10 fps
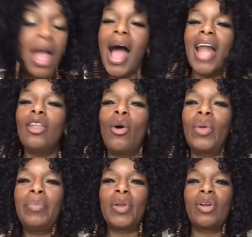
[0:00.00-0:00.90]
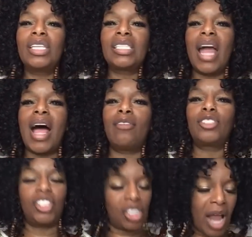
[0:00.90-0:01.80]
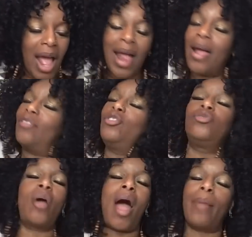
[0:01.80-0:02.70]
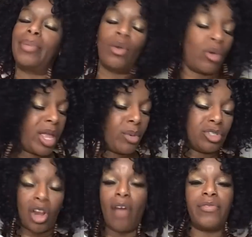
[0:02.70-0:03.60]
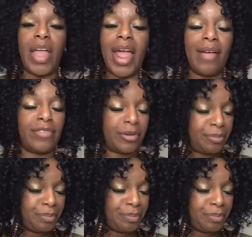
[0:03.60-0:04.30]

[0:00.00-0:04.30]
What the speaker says: How long we been on this live? Child, you know I'll be on here with y'all forever.